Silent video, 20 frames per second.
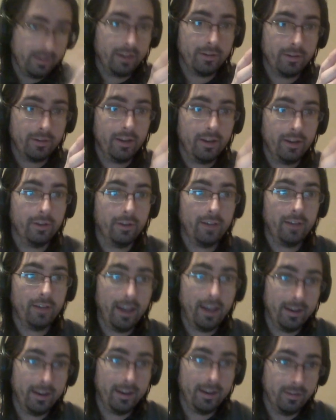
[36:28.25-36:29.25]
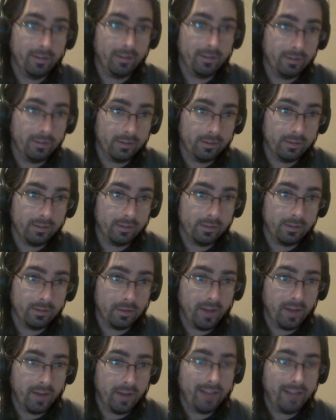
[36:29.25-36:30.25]
Rain goes ahead and
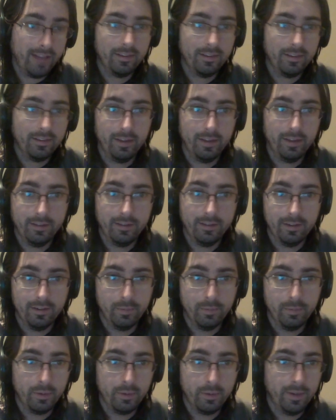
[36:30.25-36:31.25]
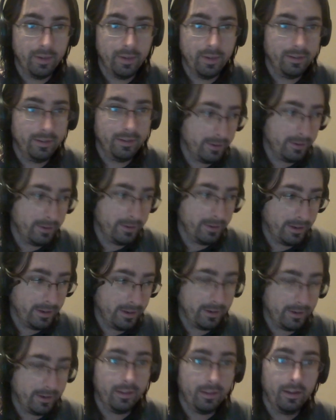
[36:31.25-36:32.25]
divides his attention between the
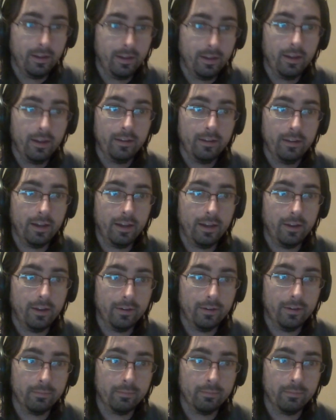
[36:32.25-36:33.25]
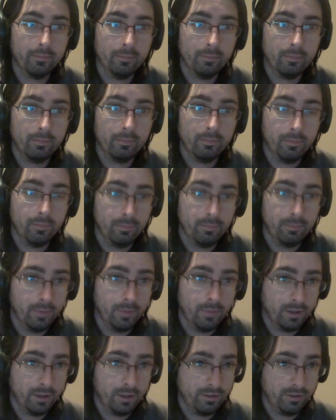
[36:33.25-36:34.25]
storyteller,
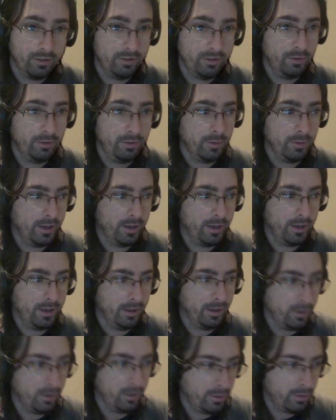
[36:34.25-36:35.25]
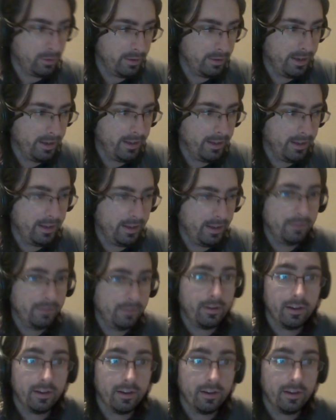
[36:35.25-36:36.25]
looks to Goldie, the
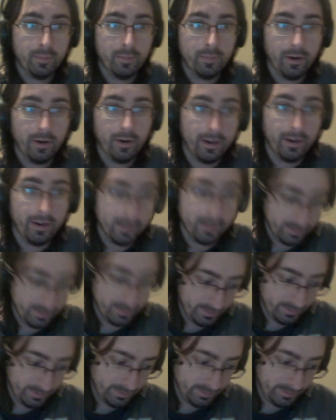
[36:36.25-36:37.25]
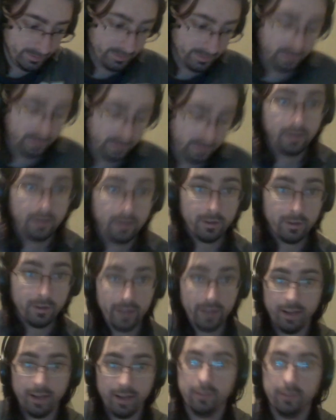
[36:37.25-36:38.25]
fox spirit, goes
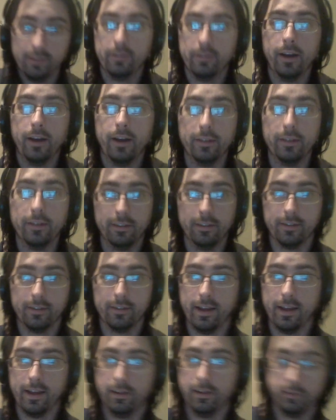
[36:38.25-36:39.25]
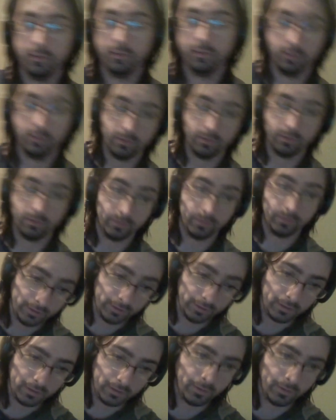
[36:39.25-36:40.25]
ahead and crouches down
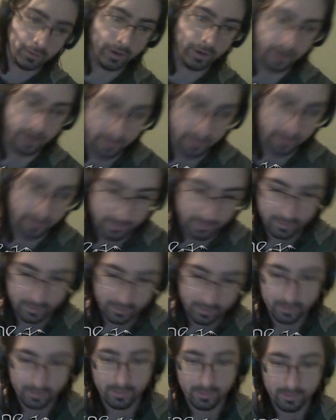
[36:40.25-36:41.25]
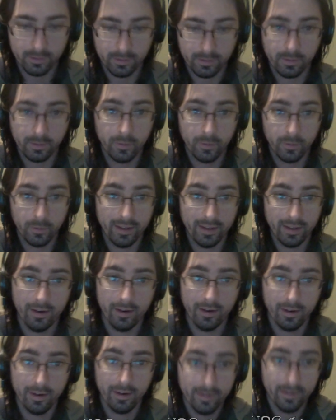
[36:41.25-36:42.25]
to her, with
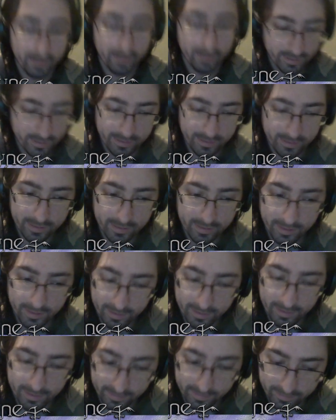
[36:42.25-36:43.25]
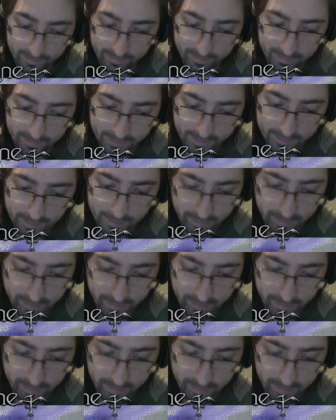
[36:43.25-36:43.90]
her, and simply